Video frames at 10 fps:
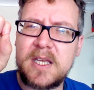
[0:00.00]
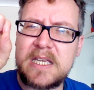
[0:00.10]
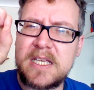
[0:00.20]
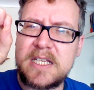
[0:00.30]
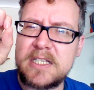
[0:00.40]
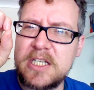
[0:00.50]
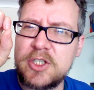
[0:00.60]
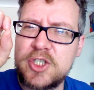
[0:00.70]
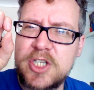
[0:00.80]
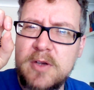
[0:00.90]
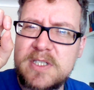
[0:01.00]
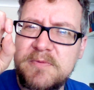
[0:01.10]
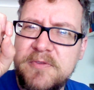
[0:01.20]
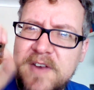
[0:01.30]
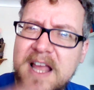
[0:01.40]
it shows in
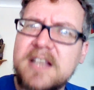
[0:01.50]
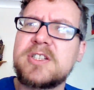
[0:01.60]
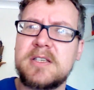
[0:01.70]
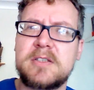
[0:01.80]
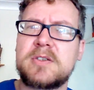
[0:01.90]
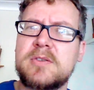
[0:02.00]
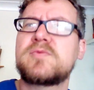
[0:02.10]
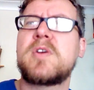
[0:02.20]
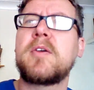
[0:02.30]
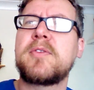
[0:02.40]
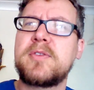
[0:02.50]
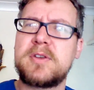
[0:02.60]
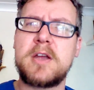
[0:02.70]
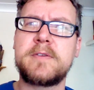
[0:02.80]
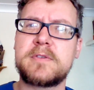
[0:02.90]
flashes rather than
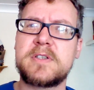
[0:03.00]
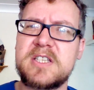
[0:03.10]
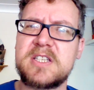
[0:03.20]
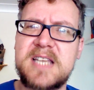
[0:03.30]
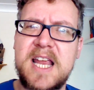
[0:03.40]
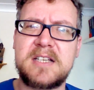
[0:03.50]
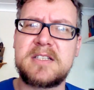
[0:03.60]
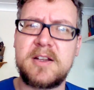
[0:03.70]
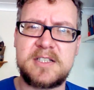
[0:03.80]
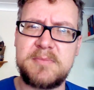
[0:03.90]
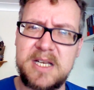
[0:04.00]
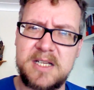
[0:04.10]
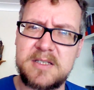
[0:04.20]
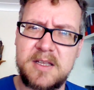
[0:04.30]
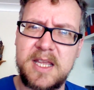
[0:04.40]
over a sustained 90
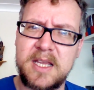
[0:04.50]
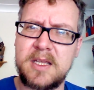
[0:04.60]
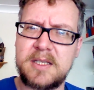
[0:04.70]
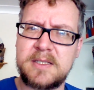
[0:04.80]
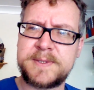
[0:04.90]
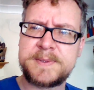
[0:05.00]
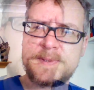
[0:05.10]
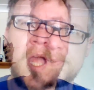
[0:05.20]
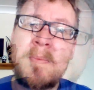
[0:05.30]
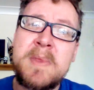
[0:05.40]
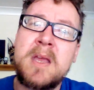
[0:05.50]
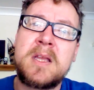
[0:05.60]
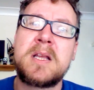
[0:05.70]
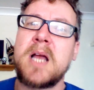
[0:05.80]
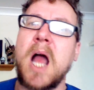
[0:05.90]
minutes, I think.
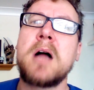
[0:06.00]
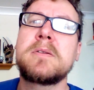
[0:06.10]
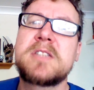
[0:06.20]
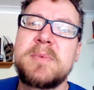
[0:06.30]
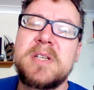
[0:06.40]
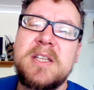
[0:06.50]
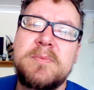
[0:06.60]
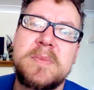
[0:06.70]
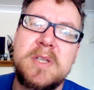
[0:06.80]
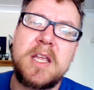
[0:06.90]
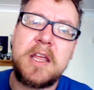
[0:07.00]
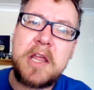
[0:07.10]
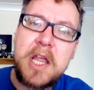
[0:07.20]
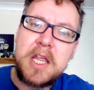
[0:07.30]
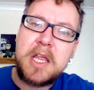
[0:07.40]
Ultimately,
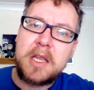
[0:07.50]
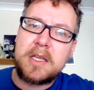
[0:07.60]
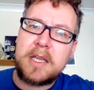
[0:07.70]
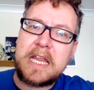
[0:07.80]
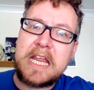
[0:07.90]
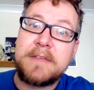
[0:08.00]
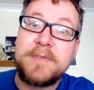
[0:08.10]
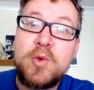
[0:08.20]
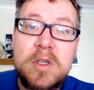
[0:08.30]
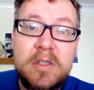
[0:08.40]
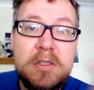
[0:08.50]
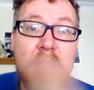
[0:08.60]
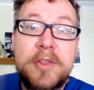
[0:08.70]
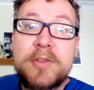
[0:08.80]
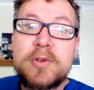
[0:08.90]
if you want a
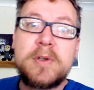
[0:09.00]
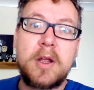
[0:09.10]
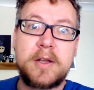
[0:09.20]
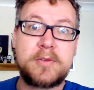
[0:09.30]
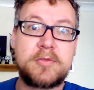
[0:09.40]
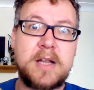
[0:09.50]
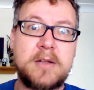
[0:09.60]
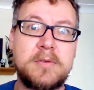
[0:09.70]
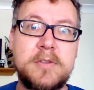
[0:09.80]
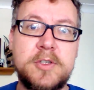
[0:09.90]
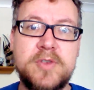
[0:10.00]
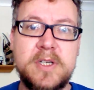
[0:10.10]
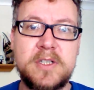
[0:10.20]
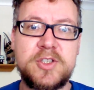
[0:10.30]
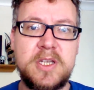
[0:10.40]
through line throughout the
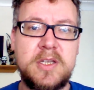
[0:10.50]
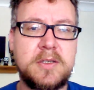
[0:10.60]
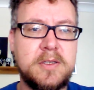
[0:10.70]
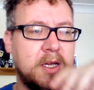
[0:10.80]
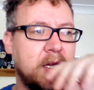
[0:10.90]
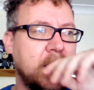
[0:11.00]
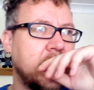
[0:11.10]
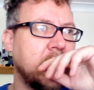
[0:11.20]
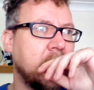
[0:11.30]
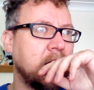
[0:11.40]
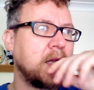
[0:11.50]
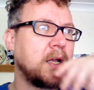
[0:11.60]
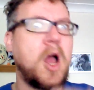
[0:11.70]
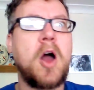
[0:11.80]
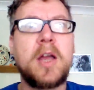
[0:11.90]
trilogy,
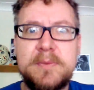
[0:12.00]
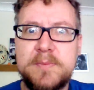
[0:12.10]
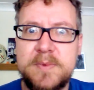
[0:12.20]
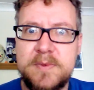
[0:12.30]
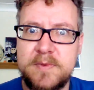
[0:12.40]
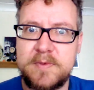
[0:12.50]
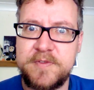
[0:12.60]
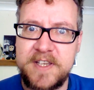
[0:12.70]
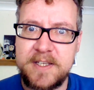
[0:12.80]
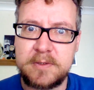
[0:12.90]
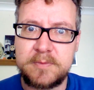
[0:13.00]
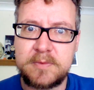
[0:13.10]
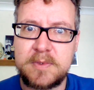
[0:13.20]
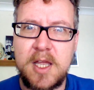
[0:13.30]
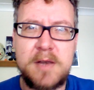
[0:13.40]
I feel,
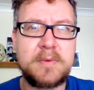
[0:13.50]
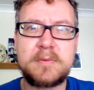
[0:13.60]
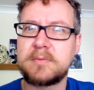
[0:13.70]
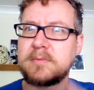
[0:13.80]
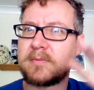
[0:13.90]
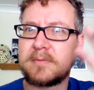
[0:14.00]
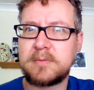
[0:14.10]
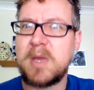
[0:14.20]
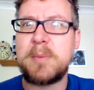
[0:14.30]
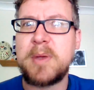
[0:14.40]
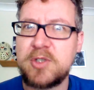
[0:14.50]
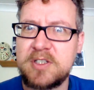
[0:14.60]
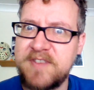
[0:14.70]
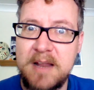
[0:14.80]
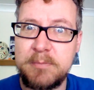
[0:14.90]
and maybe I'm just
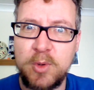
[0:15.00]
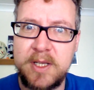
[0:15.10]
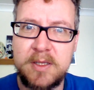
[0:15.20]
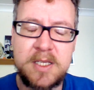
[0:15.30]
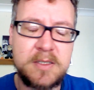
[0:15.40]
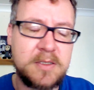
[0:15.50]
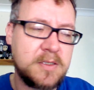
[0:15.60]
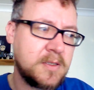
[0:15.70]
fanboying this,